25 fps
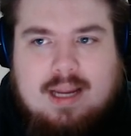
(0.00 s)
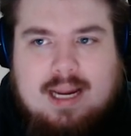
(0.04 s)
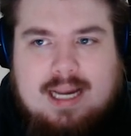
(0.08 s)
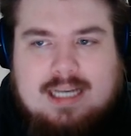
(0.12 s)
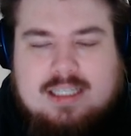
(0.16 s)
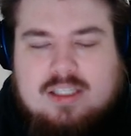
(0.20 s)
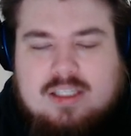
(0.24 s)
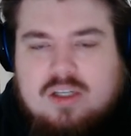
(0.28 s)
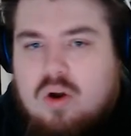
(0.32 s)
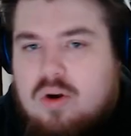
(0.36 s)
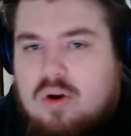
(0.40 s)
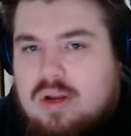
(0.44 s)

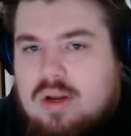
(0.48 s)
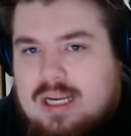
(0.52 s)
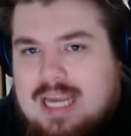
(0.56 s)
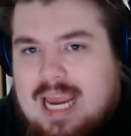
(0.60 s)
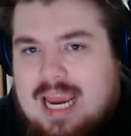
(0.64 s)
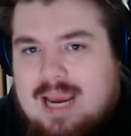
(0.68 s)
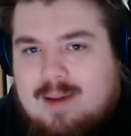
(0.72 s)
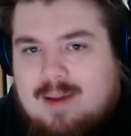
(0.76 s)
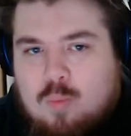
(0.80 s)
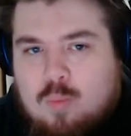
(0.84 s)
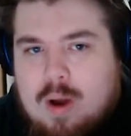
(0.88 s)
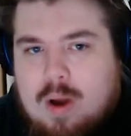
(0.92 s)
it's not a
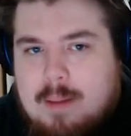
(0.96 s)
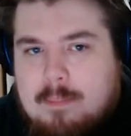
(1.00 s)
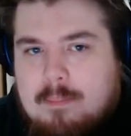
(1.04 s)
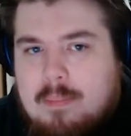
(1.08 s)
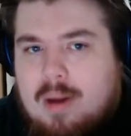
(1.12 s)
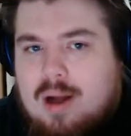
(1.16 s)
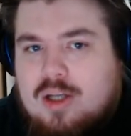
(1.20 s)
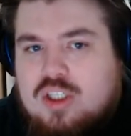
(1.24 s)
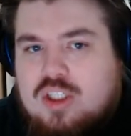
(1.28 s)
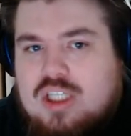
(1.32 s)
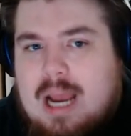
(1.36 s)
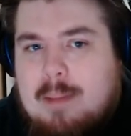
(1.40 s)
game where
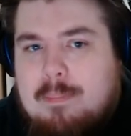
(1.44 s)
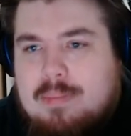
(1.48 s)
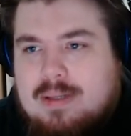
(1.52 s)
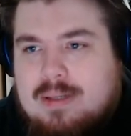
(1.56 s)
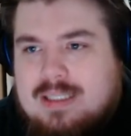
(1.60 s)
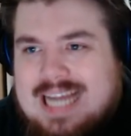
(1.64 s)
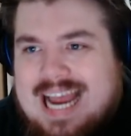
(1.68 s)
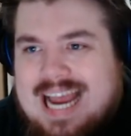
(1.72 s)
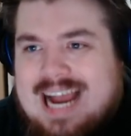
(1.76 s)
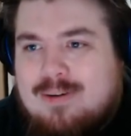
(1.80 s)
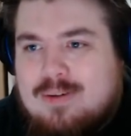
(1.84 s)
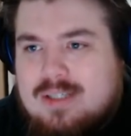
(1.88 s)
much
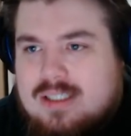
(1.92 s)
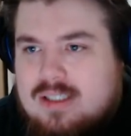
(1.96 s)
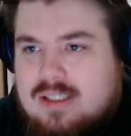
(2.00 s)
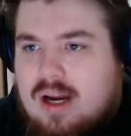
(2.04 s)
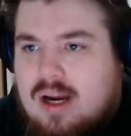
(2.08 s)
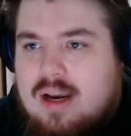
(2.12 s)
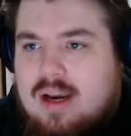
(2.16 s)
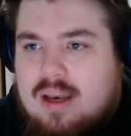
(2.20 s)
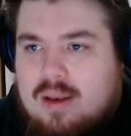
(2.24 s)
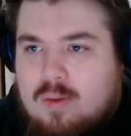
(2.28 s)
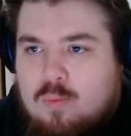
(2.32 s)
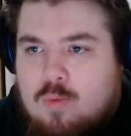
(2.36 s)
happens
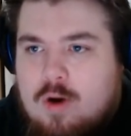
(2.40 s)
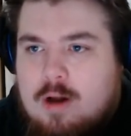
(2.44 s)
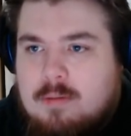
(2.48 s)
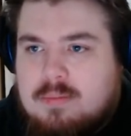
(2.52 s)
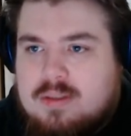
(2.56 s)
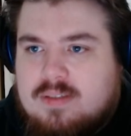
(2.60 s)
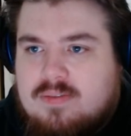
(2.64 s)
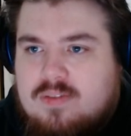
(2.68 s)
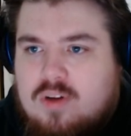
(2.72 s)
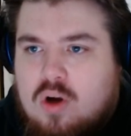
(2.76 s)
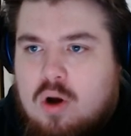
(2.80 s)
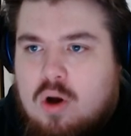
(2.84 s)
outside the
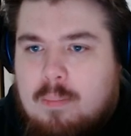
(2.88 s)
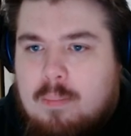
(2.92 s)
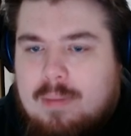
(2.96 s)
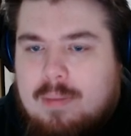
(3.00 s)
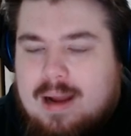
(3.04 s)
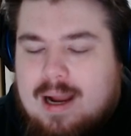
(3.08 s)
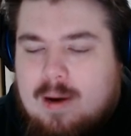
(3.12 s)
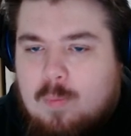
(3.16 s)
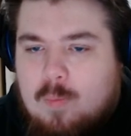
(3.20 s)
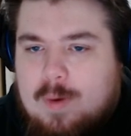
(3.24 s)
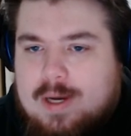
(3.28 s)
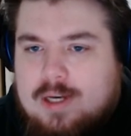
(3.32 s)
realms of
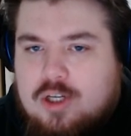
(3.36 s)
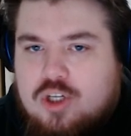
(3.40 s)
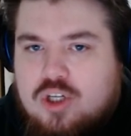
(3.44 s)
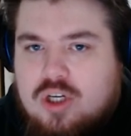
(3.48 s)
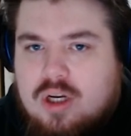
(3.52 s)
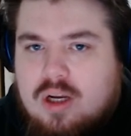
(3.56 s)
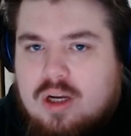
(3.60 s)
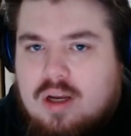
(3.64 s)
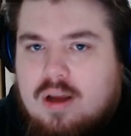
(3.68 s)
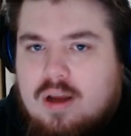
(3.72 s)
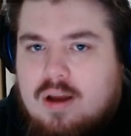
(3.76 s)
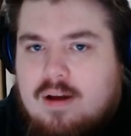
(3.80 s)
combat,
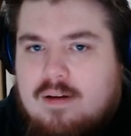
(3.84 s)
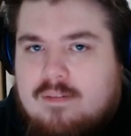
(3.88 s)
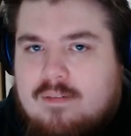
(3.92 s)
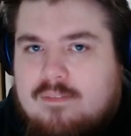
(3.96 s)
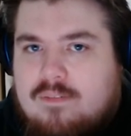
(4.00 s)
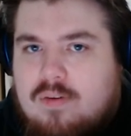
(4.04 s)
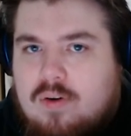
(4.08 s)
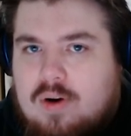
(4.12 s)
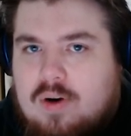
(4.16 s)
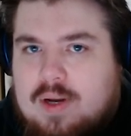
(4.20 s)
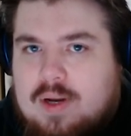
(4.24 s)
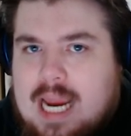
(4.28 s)
which,
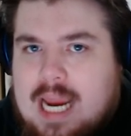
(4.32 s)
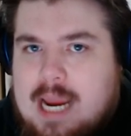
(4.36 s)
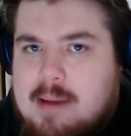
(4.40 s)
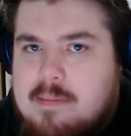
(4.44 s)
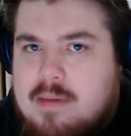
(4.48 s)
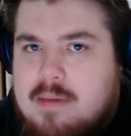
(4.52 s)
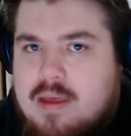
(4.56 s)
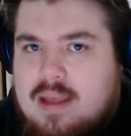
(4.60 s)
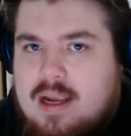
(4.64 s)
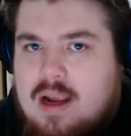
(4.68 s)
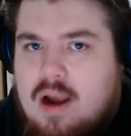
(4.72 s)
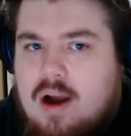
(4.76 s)
for a
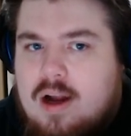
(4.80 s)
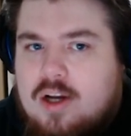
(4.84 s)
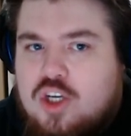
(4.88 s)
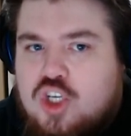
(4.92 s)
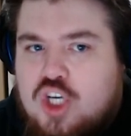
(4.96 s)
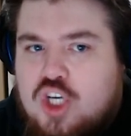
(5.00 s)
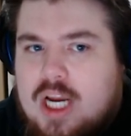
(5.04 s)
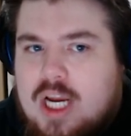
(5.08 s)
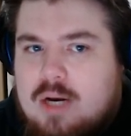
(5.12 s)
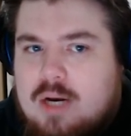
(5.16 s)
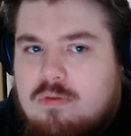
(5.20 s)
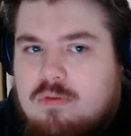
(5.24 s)
game that the
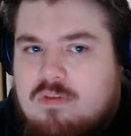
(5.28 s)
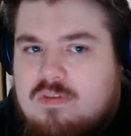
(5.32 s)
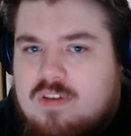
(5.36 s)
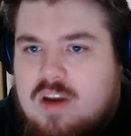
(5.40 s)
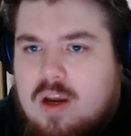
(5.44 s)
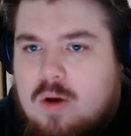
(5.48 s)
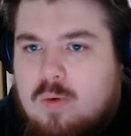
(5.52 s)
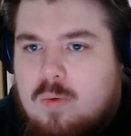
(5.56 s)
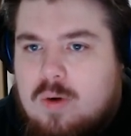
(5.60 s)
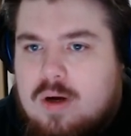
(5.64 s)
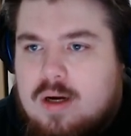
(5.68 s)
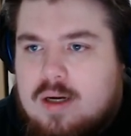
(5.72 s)
IGN
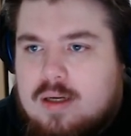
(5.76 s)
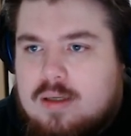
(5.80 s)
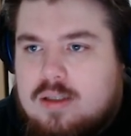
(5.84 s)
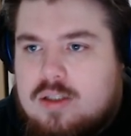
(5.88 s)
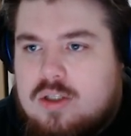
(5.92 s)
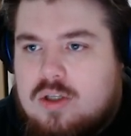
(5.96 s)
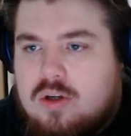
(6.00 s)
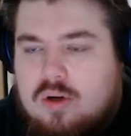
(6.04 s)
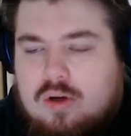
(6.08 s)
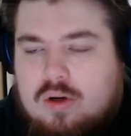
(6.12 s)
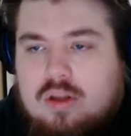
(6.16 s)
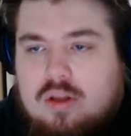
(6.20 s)
reviewer
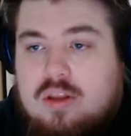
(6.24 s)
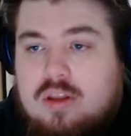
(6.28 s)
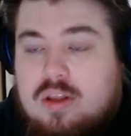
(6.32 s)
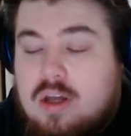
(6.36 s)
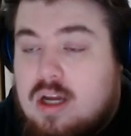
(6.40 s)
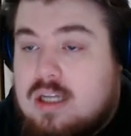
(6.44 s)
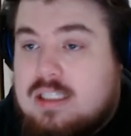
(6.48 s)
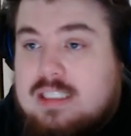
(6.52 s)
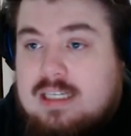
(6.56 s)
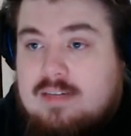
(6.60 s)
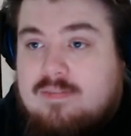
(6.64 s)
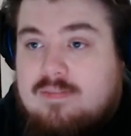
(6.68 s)
took
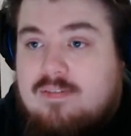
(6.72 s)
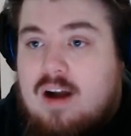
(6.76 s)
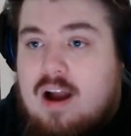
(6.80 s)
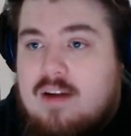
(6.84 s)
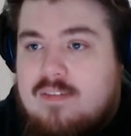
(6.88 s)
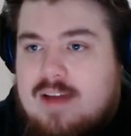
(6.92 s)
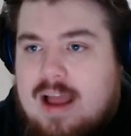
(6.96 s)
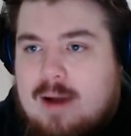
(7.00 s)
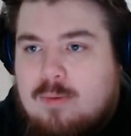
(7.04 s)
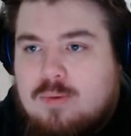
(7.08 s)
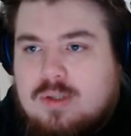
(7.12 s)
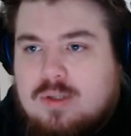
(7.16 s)

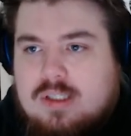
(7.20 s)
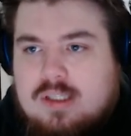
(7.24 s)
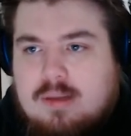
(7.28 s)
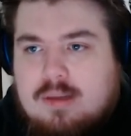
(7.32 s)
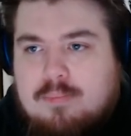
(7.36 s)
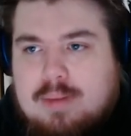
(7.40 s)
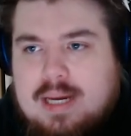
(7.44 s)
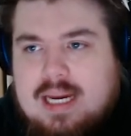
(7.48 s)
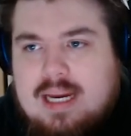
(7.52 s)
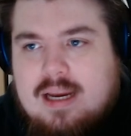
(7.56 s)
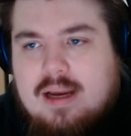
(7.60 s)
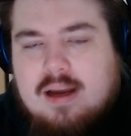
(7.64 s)
35 hours to
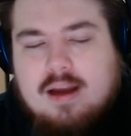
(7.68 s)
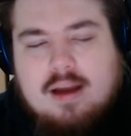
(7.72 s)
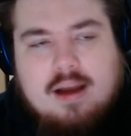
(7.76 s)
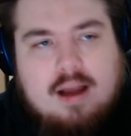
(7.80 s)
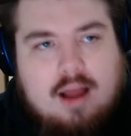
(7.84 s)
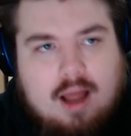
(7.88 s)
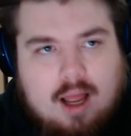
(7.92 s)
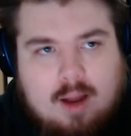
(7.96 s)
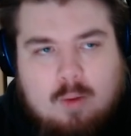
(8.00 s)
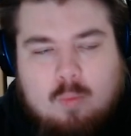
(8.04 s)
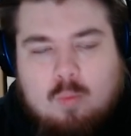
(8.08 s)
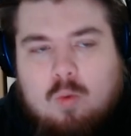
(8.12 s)
beat,
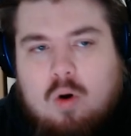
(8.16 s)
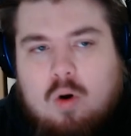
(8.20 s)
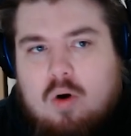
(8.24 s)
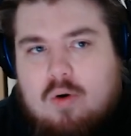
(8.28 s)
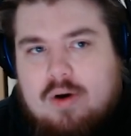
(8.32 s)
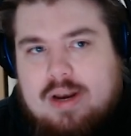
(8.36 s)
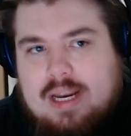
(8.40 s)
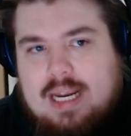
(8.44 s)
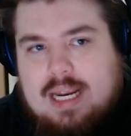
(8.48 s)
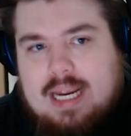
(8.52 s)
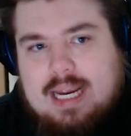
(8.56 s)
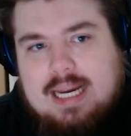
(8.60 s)
I
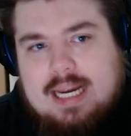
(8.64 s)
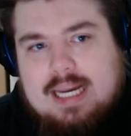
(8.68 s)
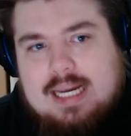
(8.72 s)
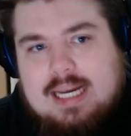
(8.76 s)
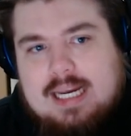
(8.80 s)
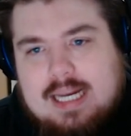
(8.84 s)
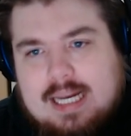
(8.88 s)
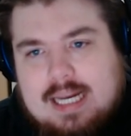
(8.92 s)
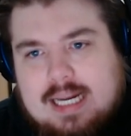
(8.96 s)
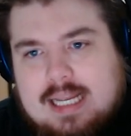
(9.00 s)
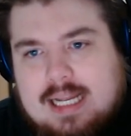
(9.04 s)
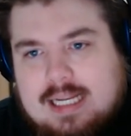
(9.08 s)
worry
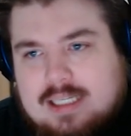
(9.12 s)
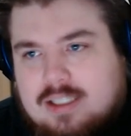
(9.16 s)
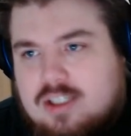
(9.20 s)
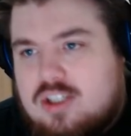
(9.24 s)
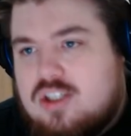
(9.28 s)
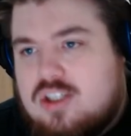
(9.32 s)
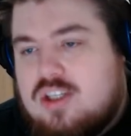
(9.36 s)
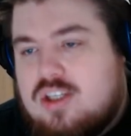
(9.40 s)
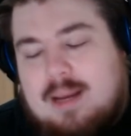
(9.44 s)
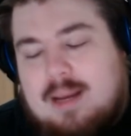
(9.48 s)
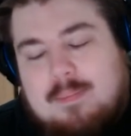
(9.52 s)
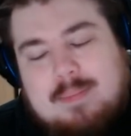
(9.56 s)

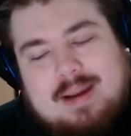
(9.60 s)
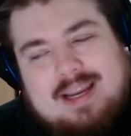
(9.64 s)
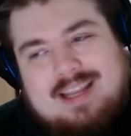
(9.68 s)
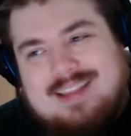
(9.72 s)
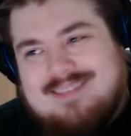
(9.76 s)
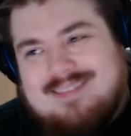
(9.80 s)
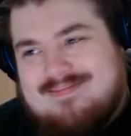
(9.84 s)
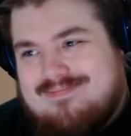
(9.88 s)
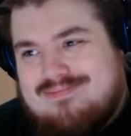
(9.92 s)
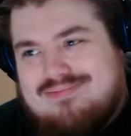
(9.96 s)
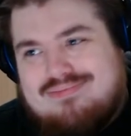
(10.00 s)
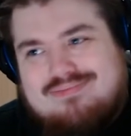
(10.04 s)
that's
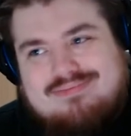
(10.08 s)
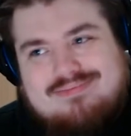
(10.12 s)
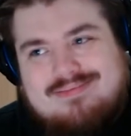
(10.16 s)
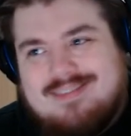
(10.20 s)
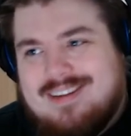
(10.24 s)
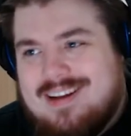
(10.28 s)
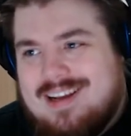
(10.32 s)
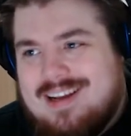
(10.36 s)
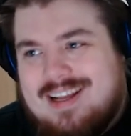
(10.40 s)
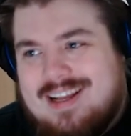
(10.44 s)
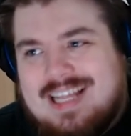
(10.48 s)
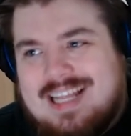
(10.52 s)

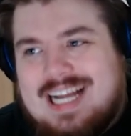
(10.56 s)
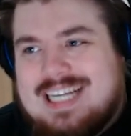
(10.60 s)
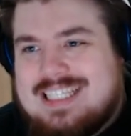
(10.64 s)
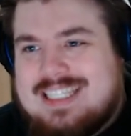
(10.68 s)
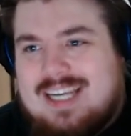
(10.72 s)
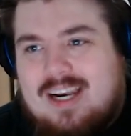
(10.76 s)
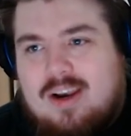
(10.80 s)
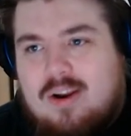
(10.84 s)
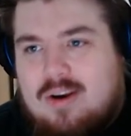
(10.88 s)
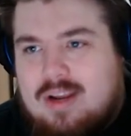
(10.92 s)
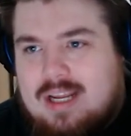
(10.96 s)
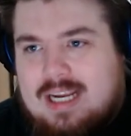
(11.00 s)

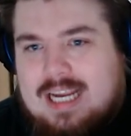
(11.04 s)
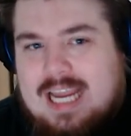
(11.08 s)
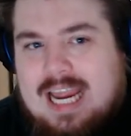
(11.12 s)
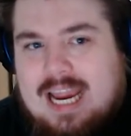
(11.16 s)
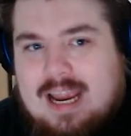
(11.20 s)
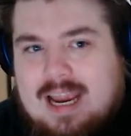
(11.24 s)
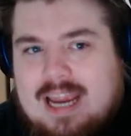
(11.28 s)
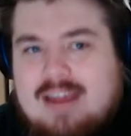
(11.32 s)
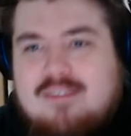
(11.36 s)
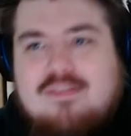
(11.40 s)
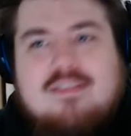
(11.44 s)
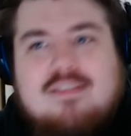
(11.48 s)
a lot of
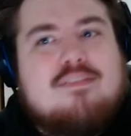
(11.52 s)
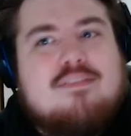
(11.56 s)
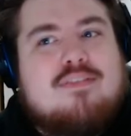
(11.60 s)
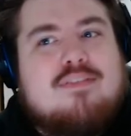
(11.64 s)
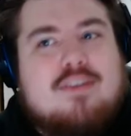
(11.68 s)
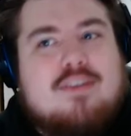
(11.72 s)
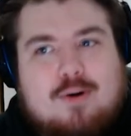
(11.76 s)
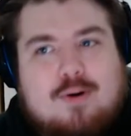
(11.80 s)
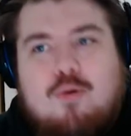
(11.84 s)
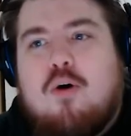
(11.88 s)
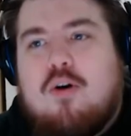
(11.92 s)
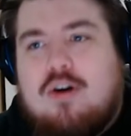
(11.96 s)
game. Even
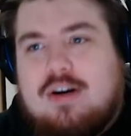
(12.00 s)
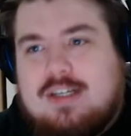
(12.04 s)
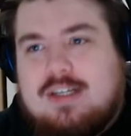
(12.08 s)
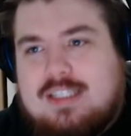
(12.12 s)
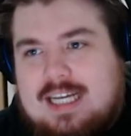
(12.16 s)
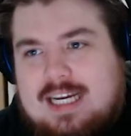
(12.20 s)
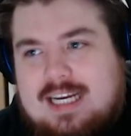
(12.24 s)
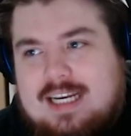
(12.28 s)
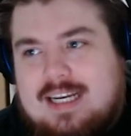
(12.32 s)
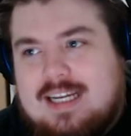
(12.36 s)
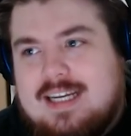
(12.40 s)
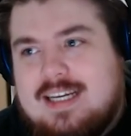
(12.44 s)
for
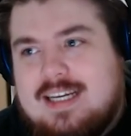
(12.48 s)
Quarantine,